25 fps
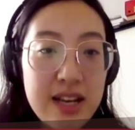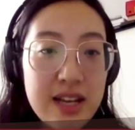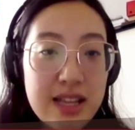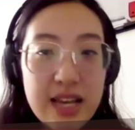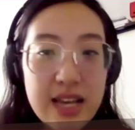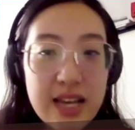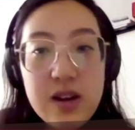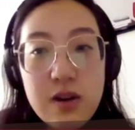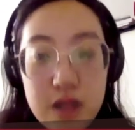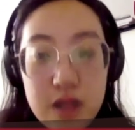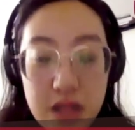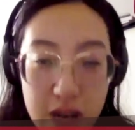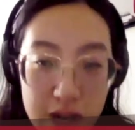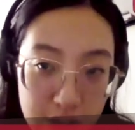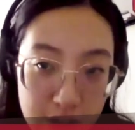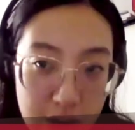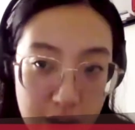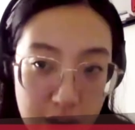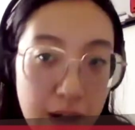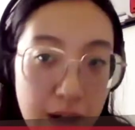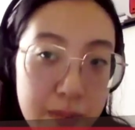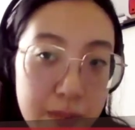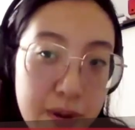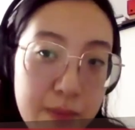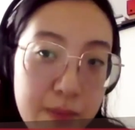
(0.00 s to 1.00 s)
like you know a
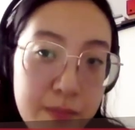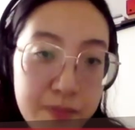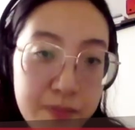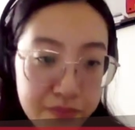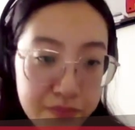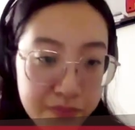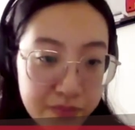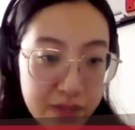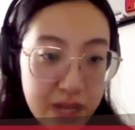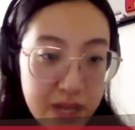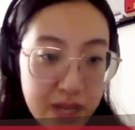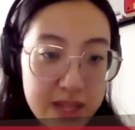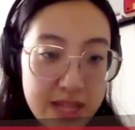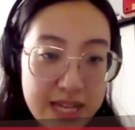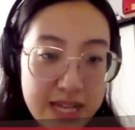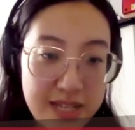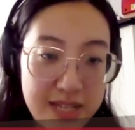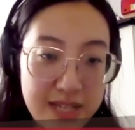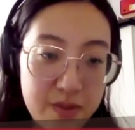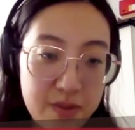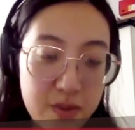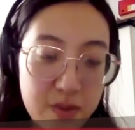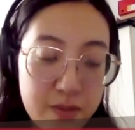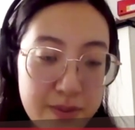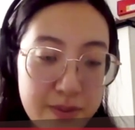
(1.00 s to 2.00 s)
longer album
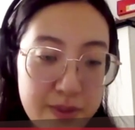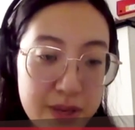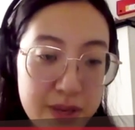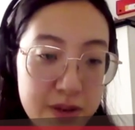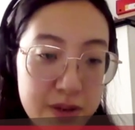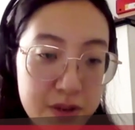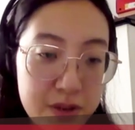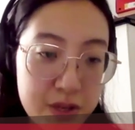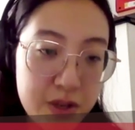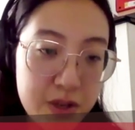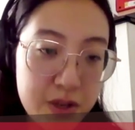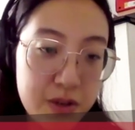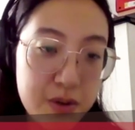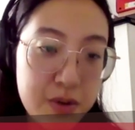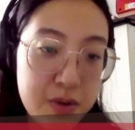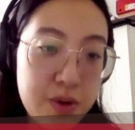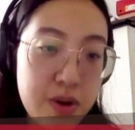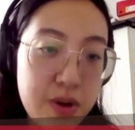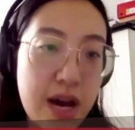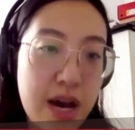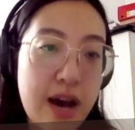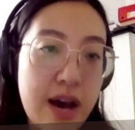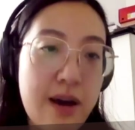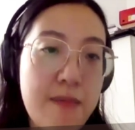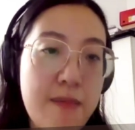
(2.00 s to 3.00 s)
that's something you might be used
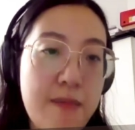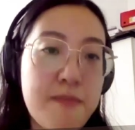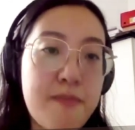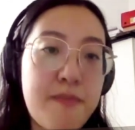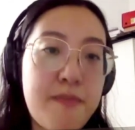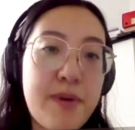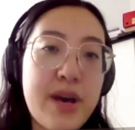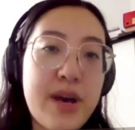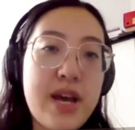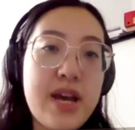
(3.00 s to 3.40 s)
to um,